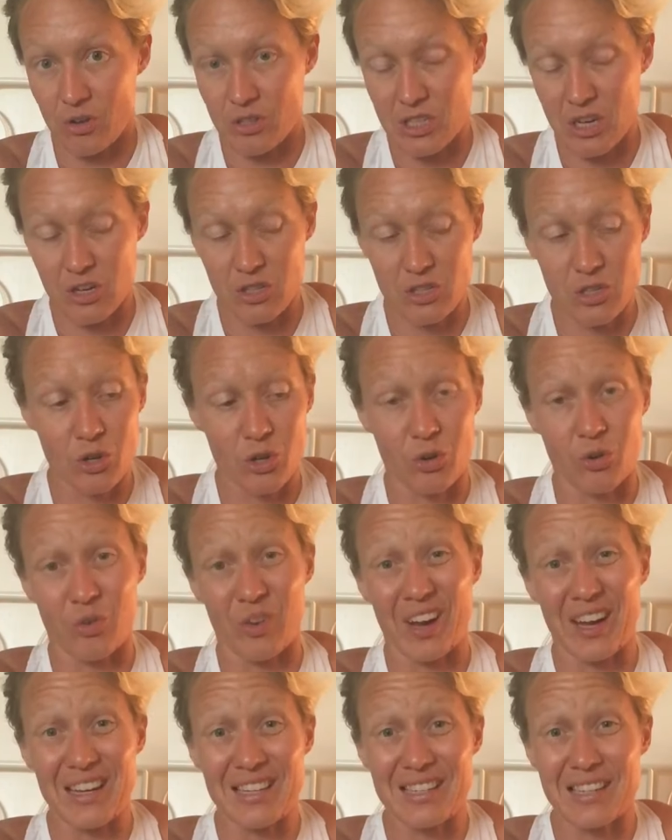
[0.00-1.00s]
It's also a
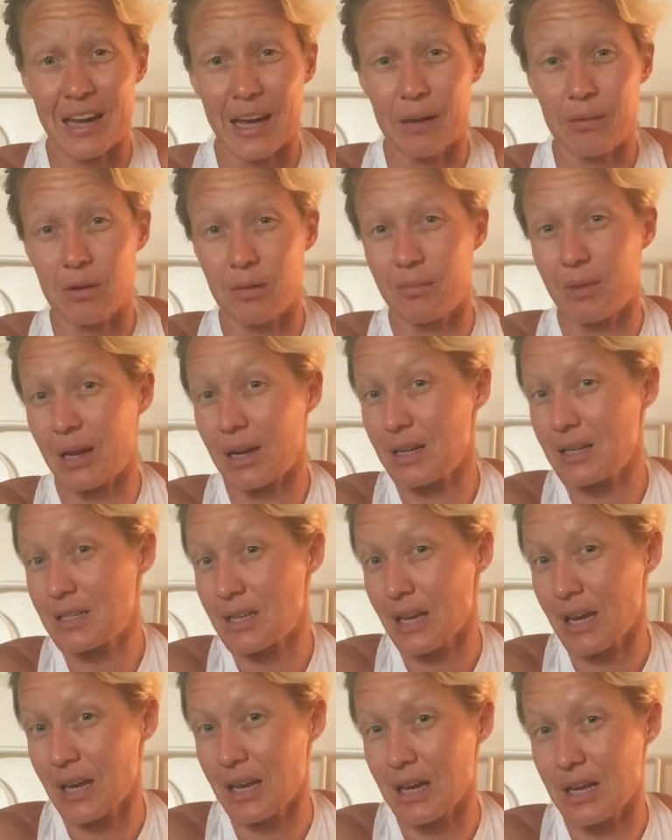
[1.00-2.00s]
great time to
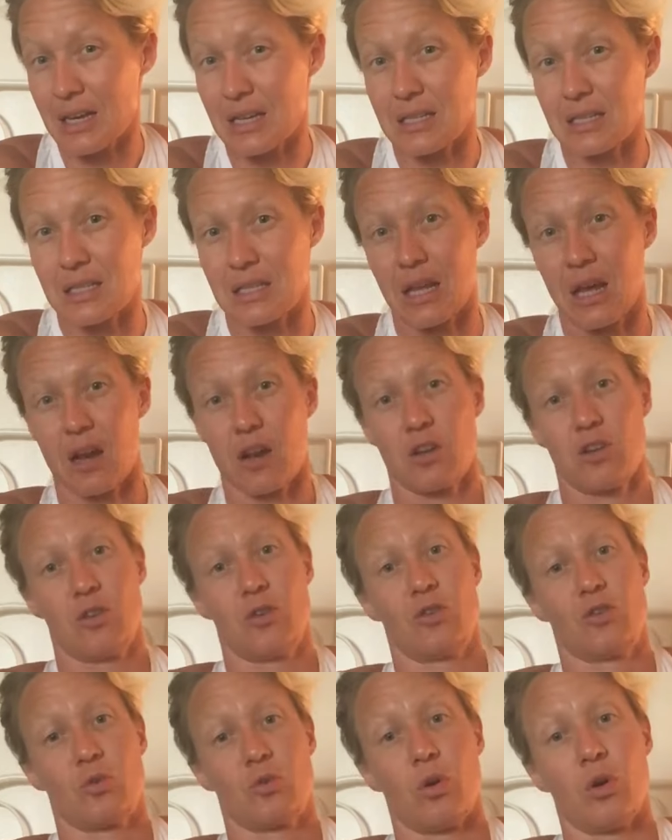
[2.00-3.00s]
meditate, and it's not
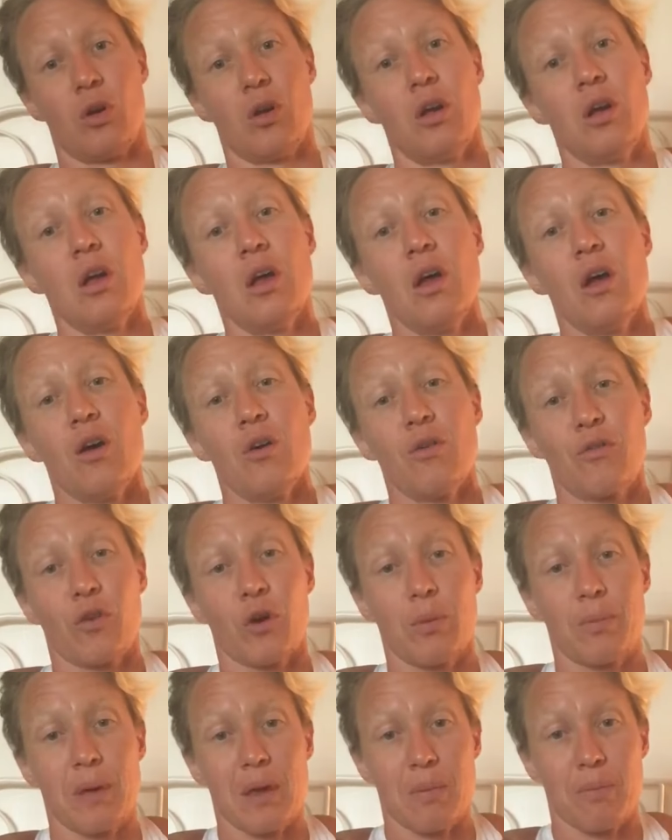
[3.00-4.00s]
unusual
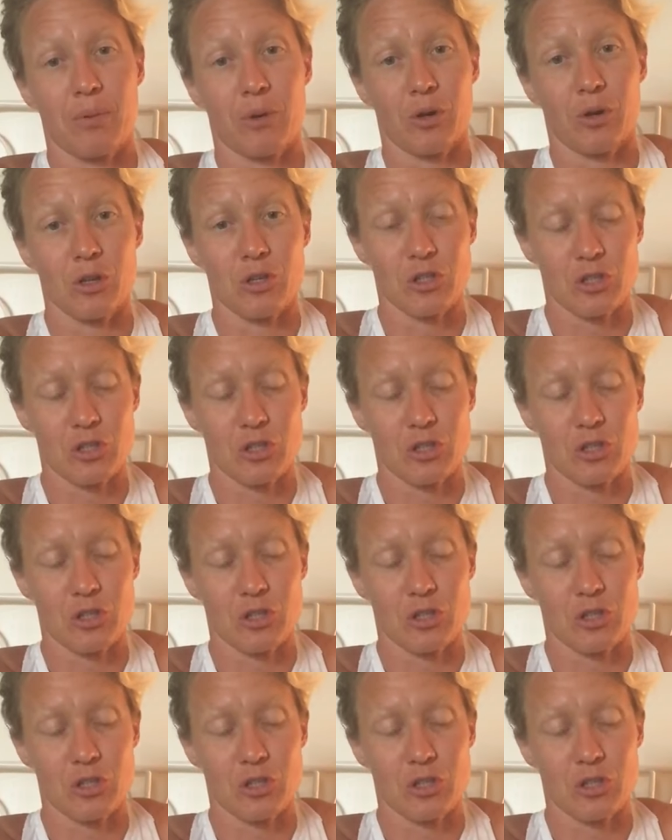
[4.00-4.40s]
for people